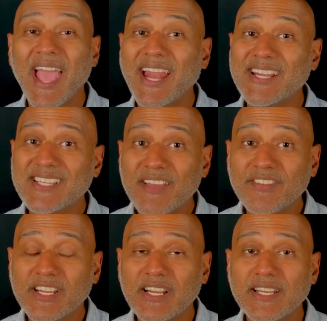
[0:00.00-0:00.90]
And it
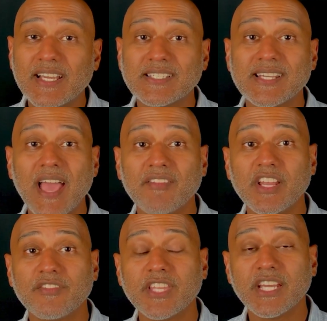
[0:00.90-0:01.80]
definitely doesn't have
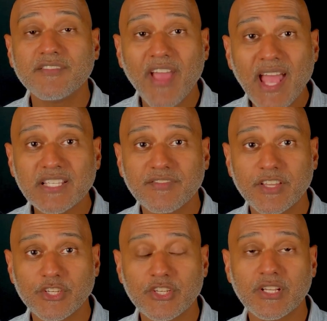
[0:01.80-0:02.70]
any of the advanced
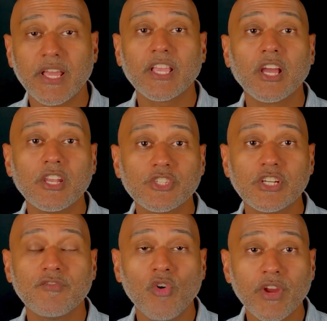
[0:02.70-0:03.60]
features like
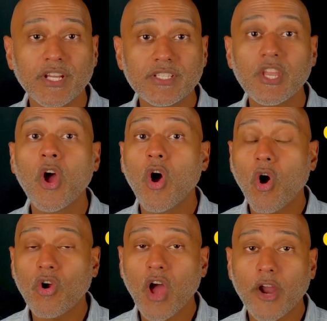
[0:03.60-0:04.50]
collision avoidance
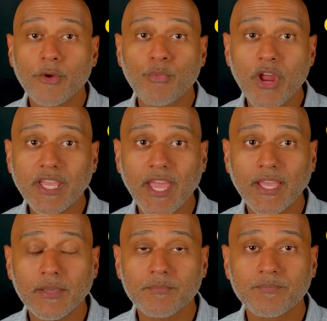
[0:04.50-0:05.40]
or auto
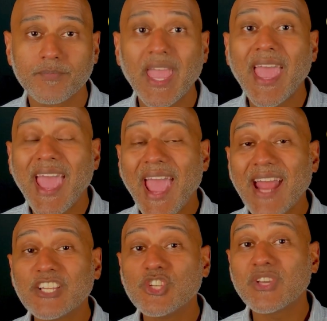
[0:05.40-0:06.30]
braking.
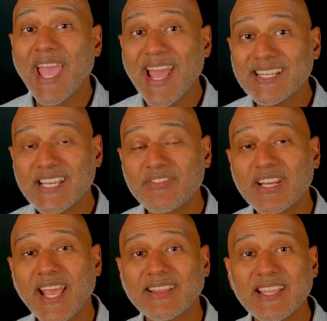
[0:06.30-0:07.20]
And you can't
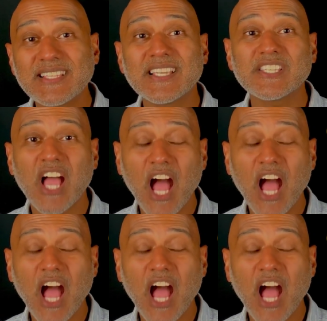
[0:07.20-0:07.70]
even get these as